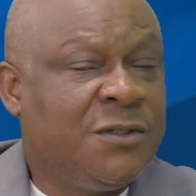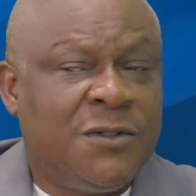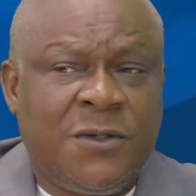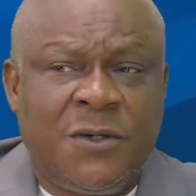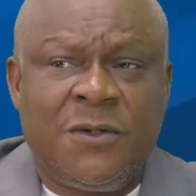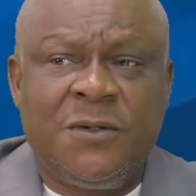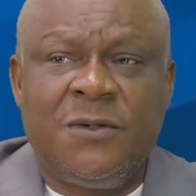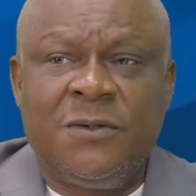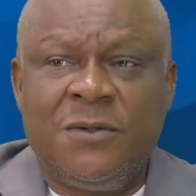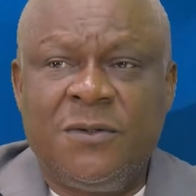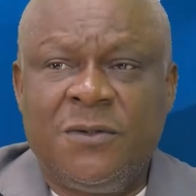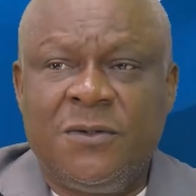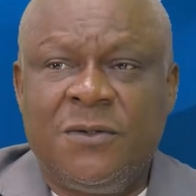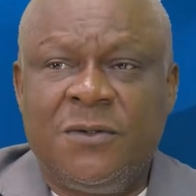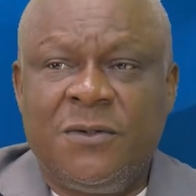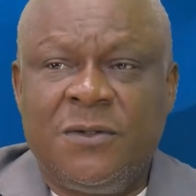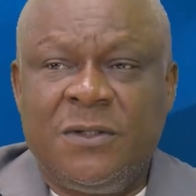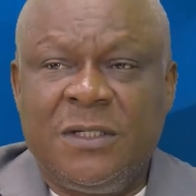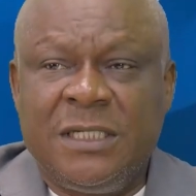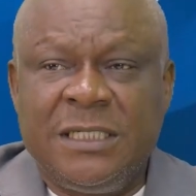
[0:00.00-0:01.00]
You know,
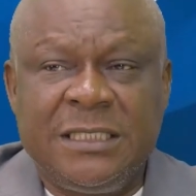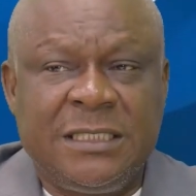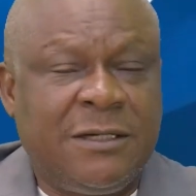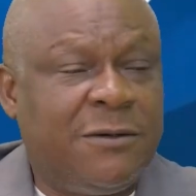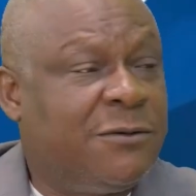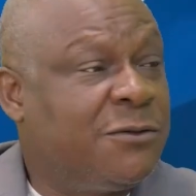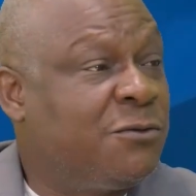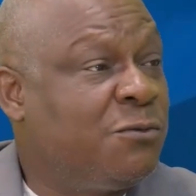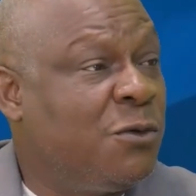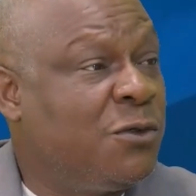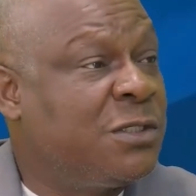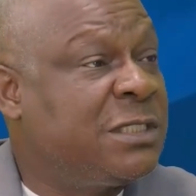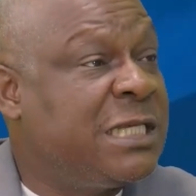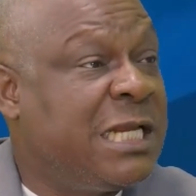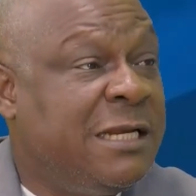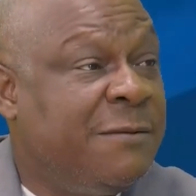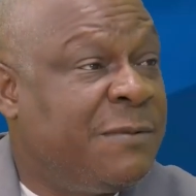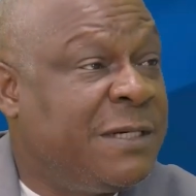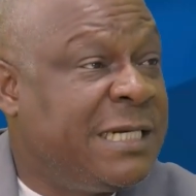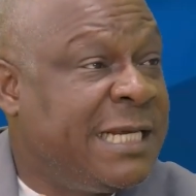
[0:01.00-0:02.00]
there was one
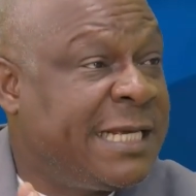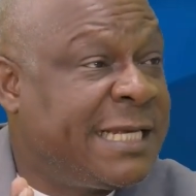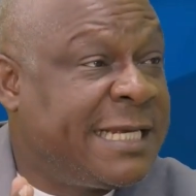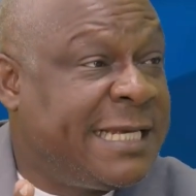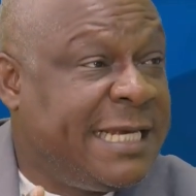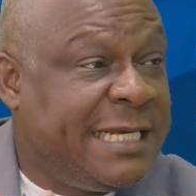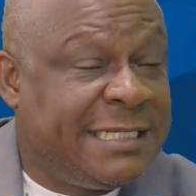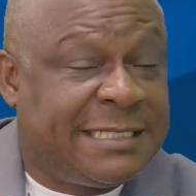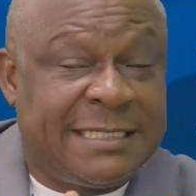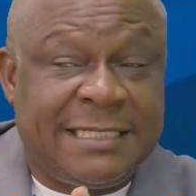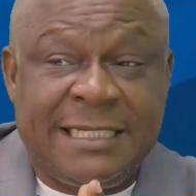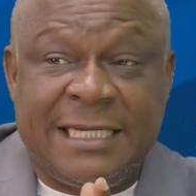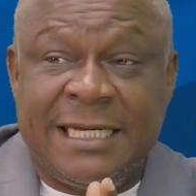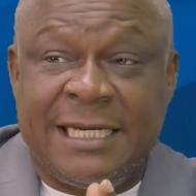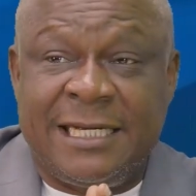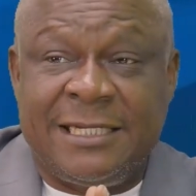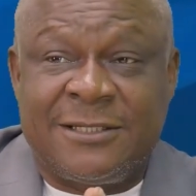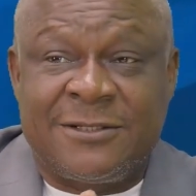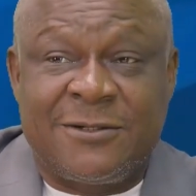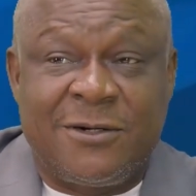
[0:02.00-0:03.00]
celebrated case
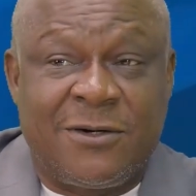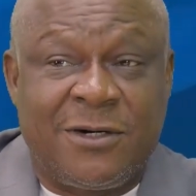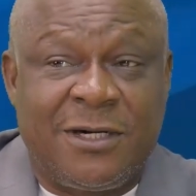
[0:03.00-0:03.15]
there.